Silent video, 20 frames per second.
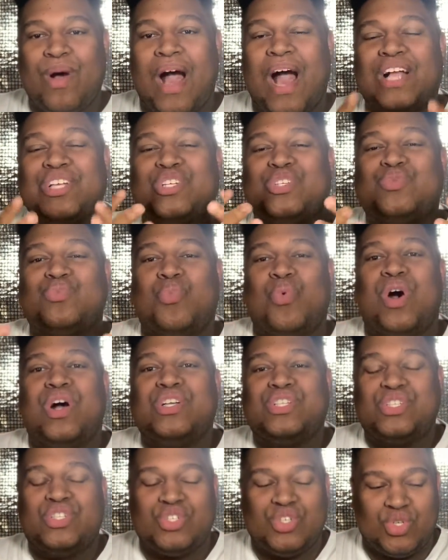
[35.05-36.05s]
I just want
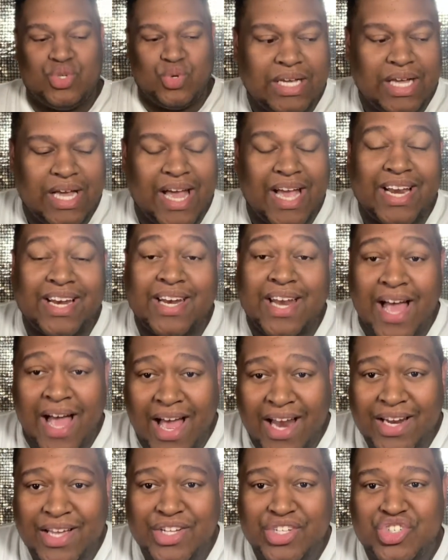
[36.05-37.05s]
to
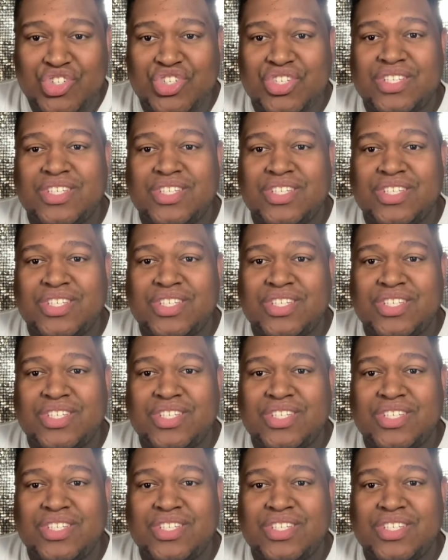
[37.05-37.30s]
acknowledge